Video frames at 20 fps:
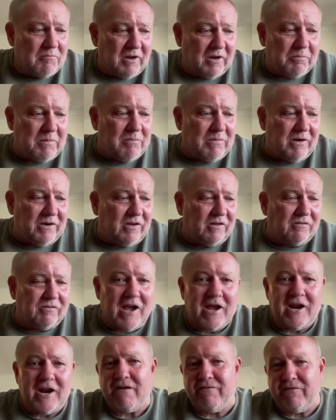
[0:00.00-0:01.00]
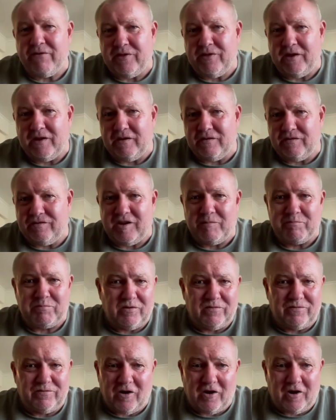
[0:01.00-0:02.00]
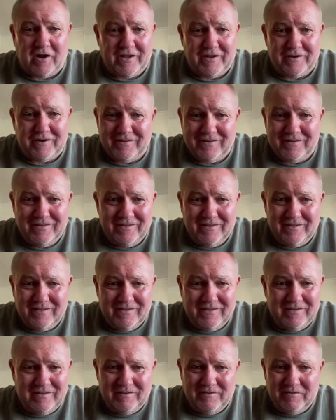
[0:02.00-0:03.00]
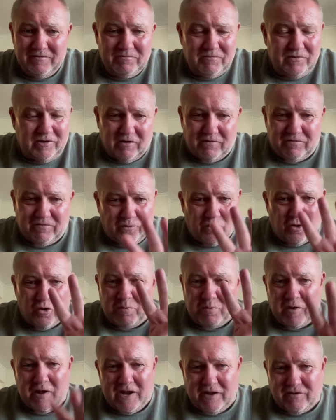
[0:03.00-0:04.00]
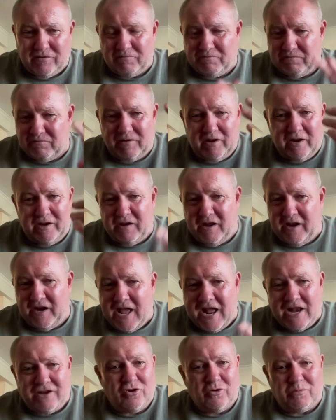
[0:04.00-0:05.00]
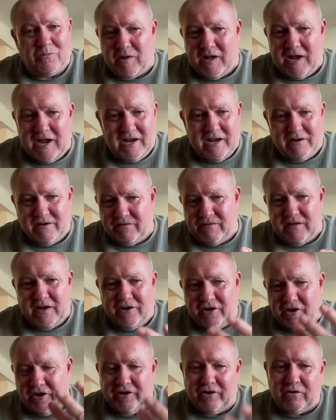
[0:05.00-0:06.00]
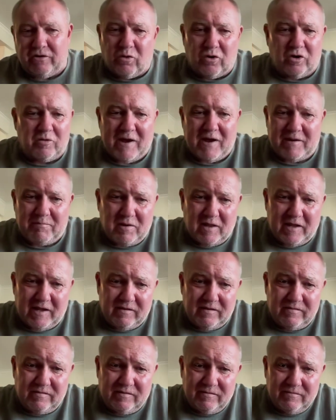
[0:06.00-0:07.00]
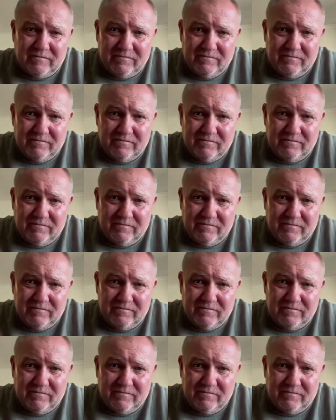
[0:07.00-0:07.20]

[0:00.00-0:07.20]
But remember, don't overthink it. Simplify it. You got 4 plans, an annual plan, and then you got your automate plans.